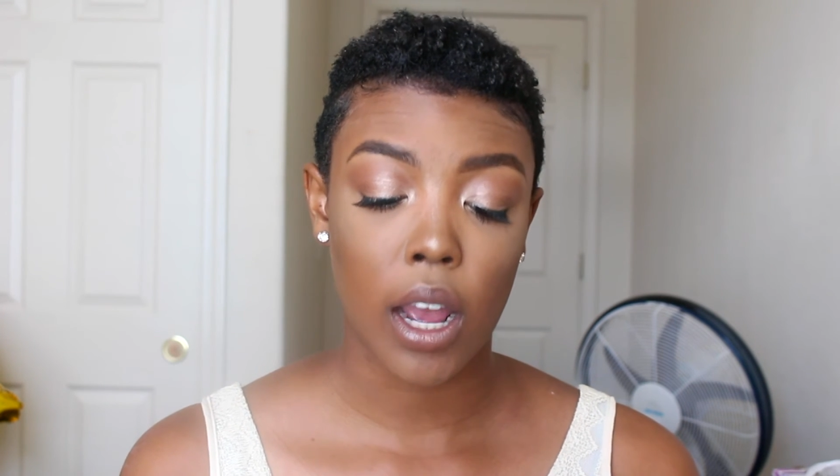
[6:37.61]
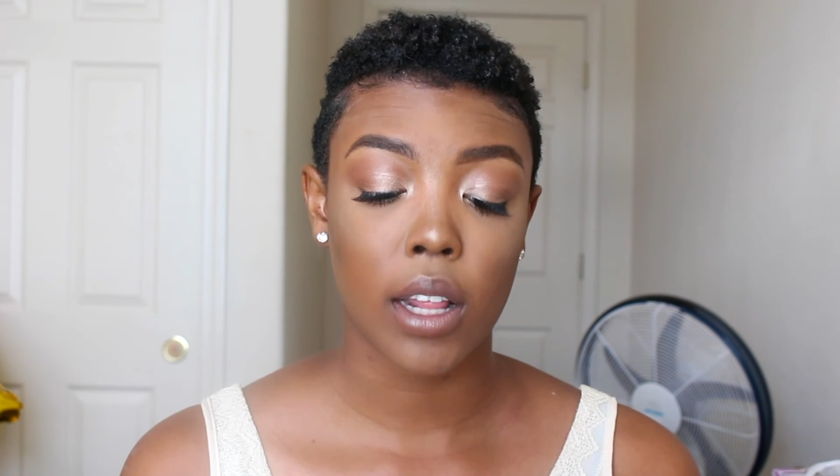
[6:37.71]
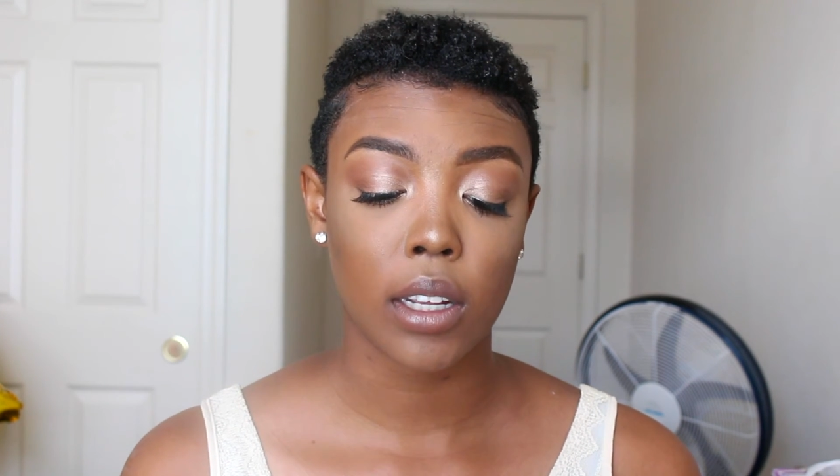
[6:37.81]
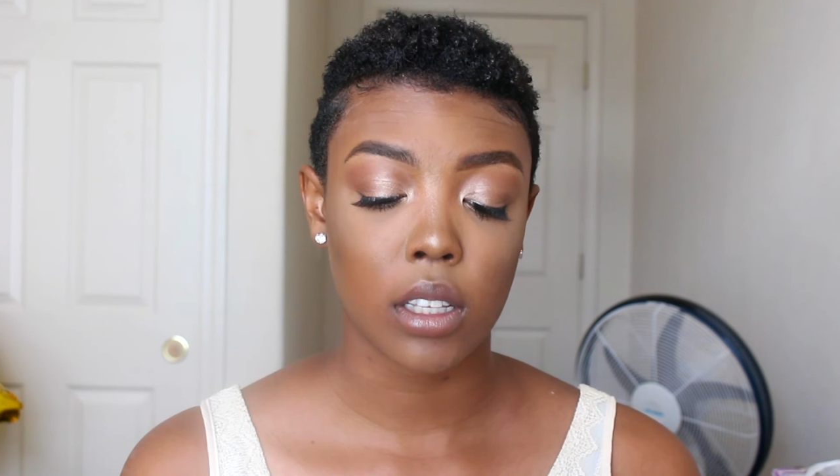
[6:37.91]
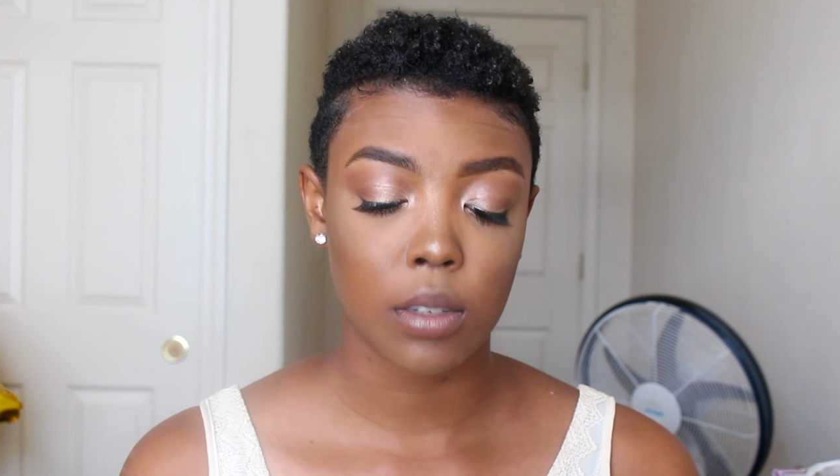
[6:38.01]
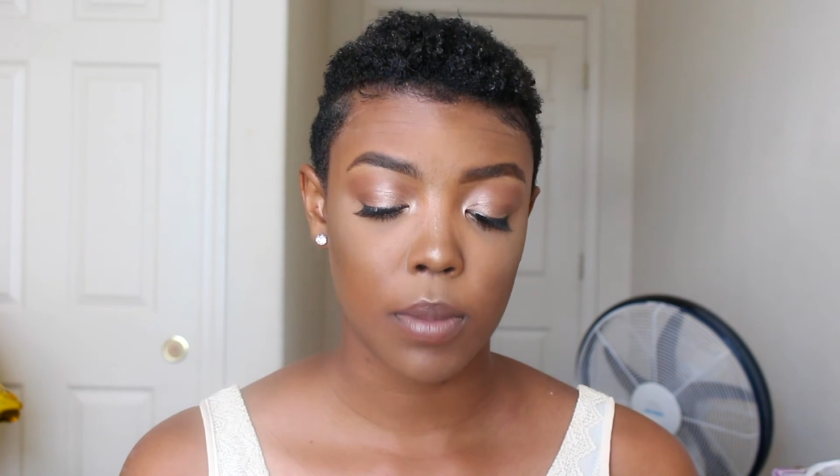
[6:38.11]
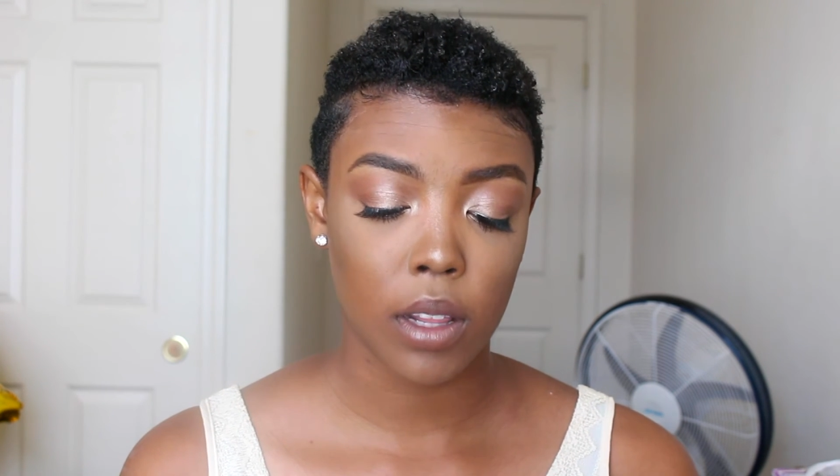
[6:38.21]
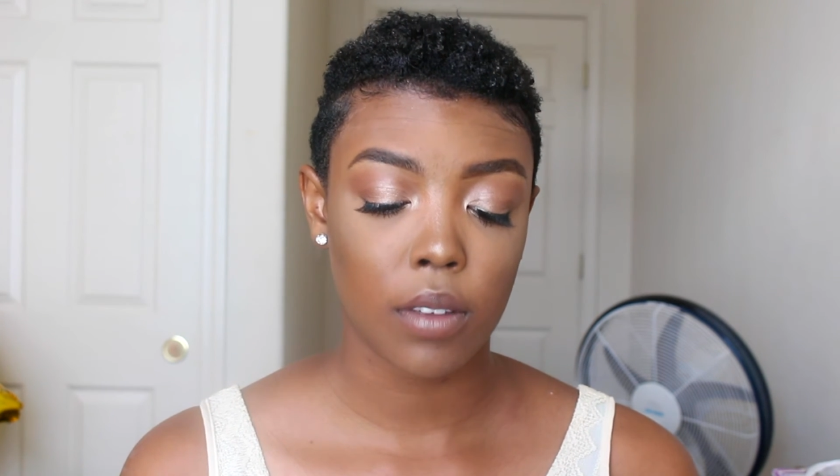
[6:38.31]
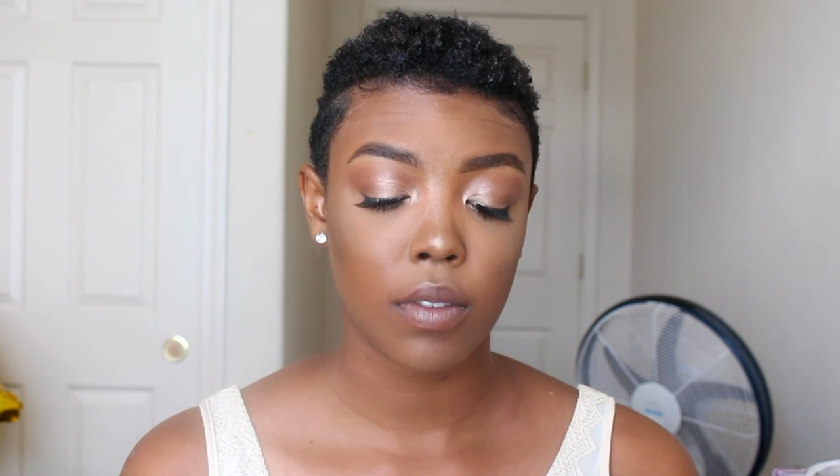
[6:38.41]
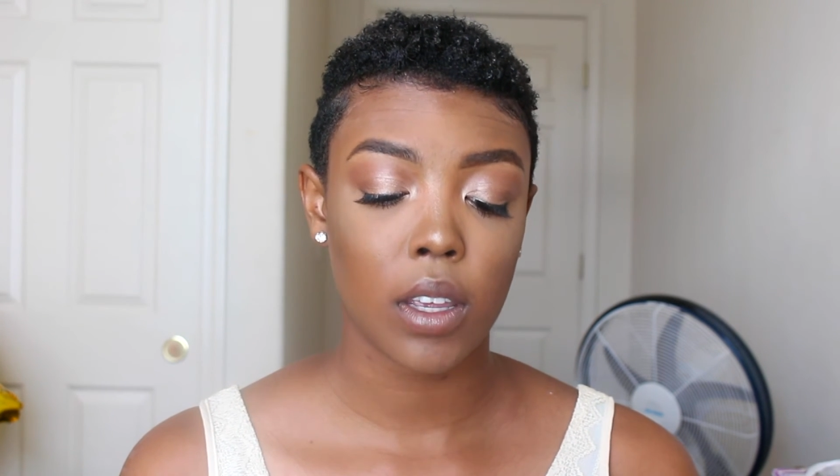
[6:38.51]
I like the
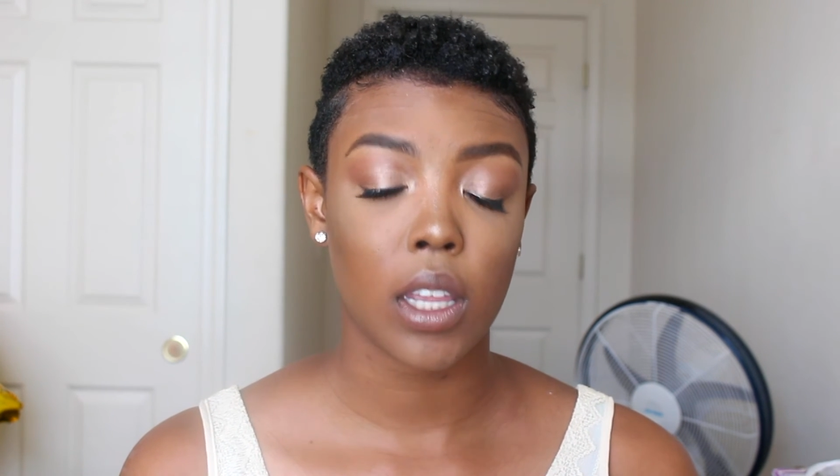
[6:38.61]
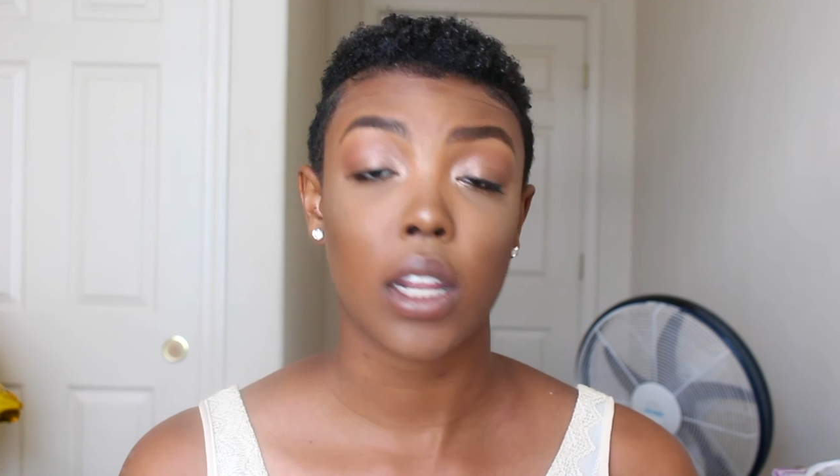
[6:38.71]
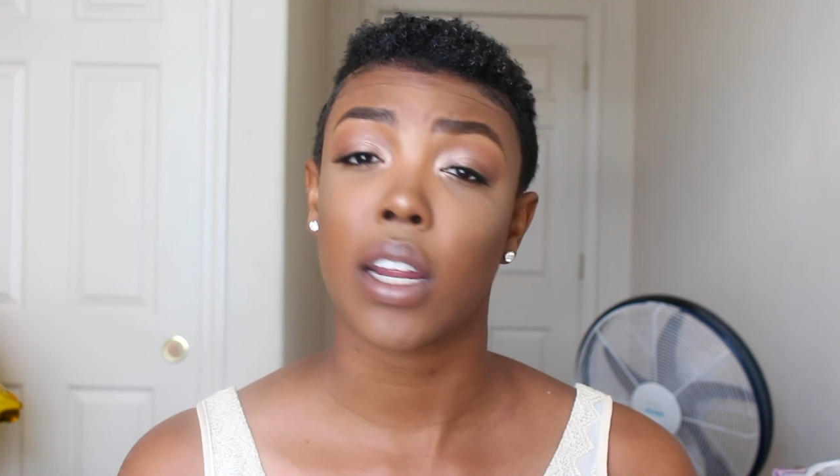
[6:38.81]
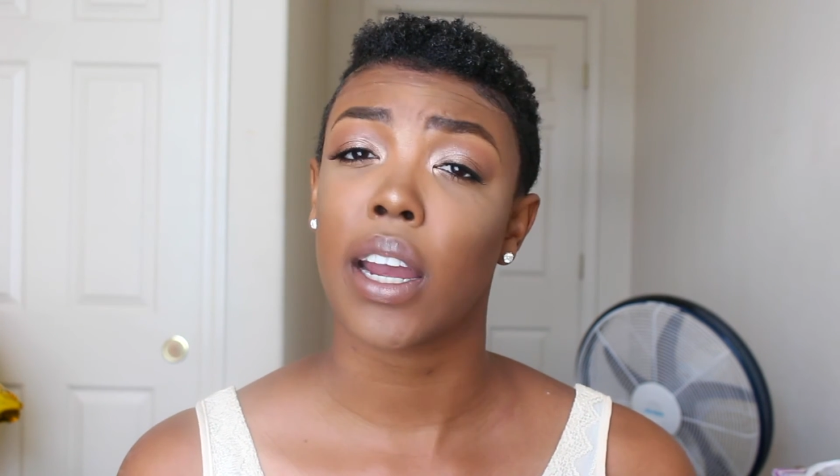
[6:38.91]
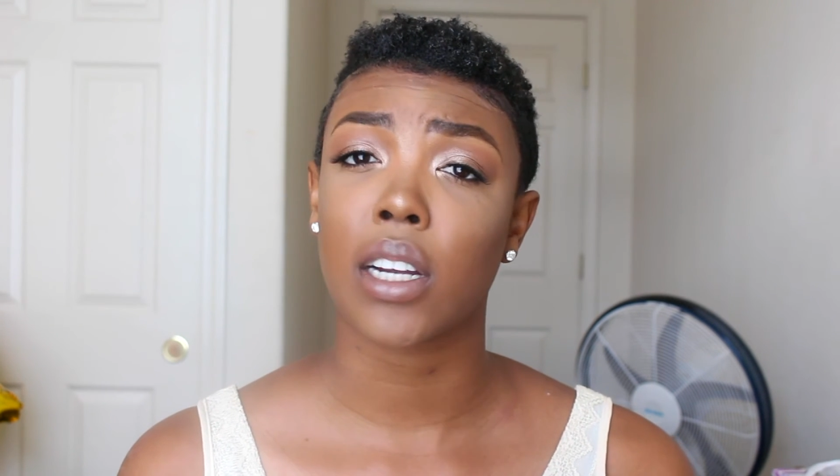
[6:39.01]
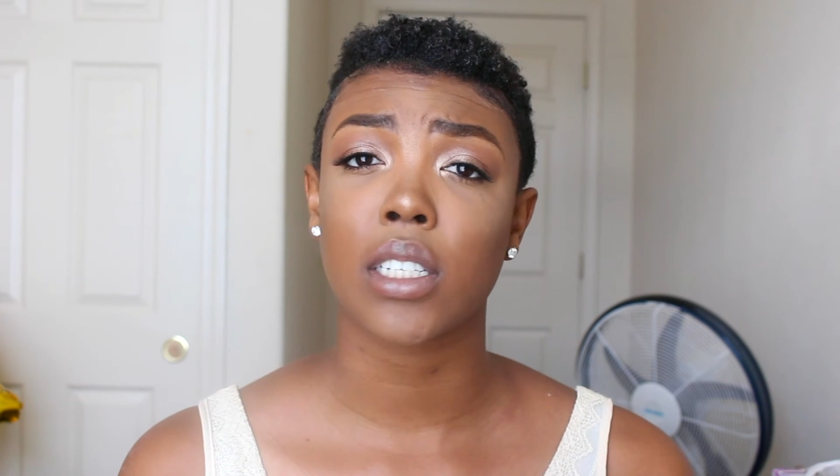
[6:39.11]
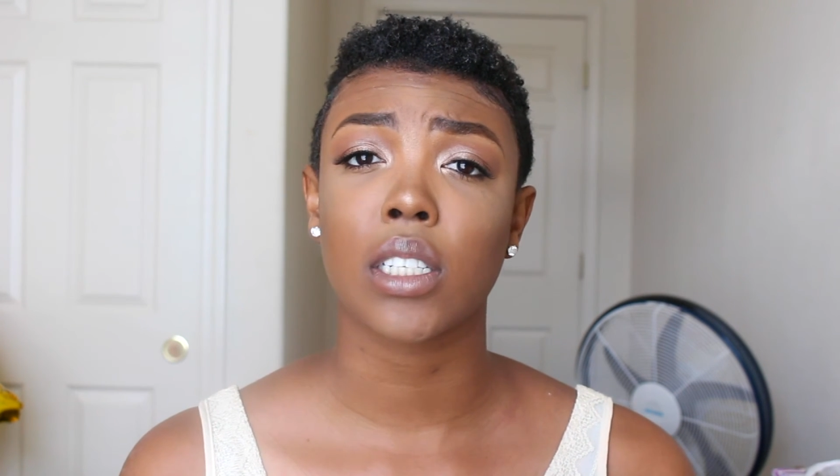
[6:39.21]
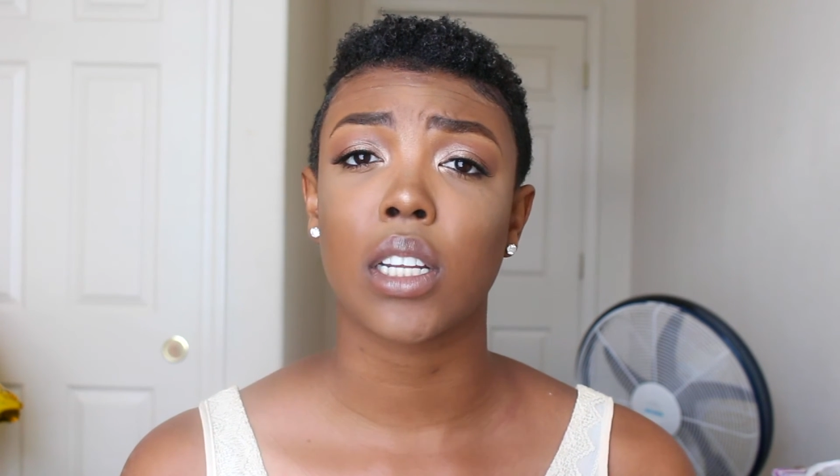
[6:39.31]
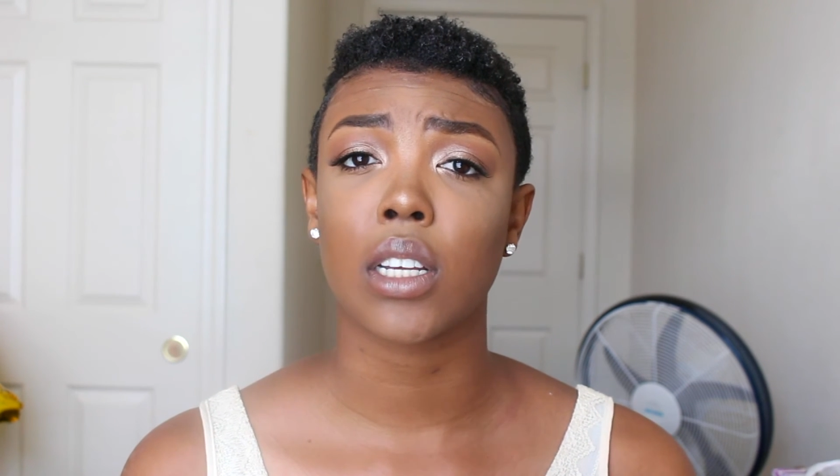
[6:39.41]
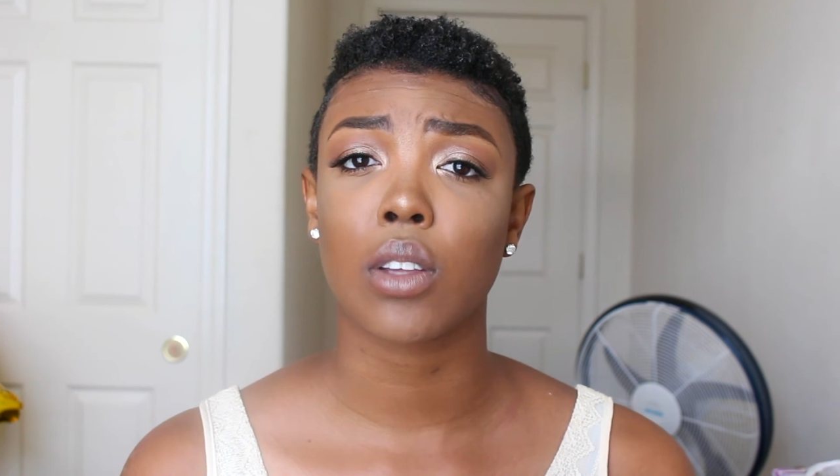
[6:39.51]
smell of it and it
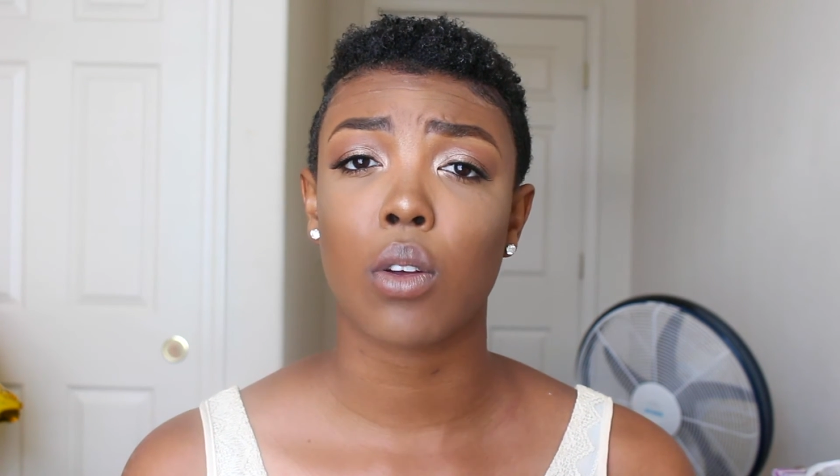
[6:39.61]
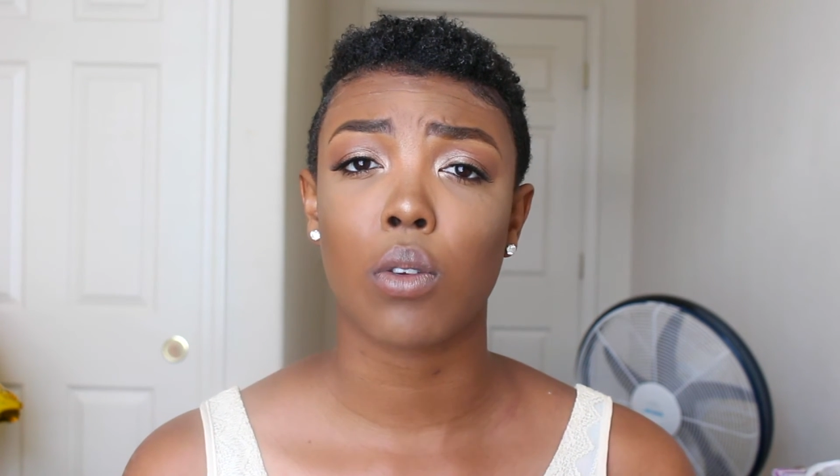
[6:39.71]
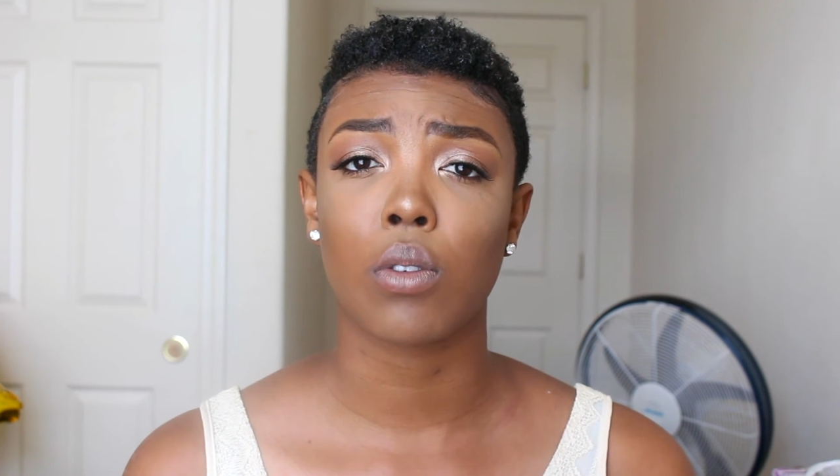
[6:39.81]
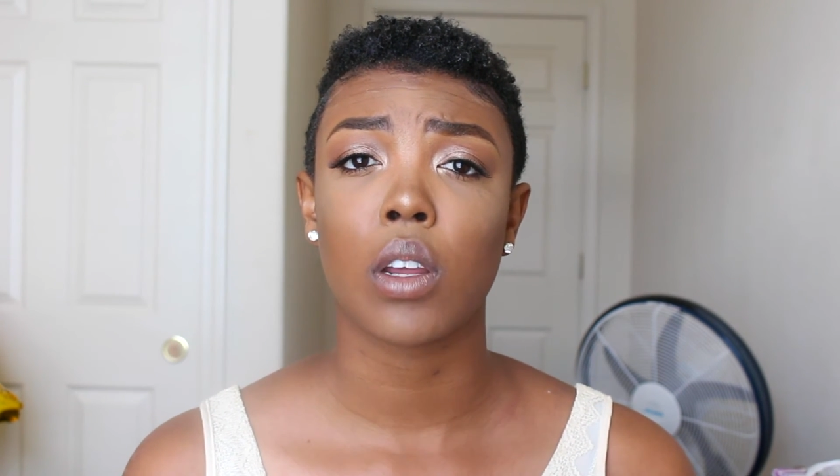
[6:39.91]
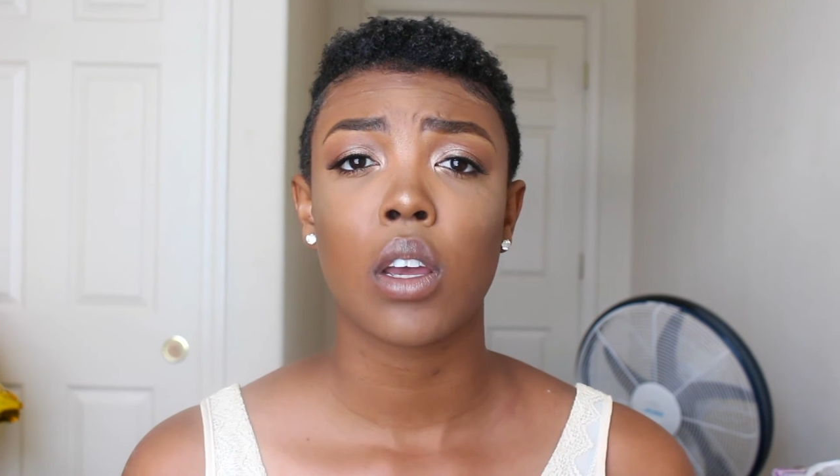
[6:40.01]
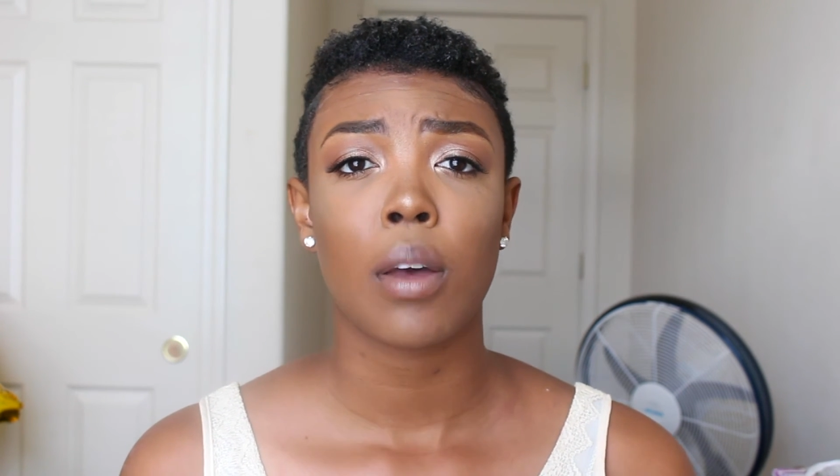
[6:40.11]
actually does hold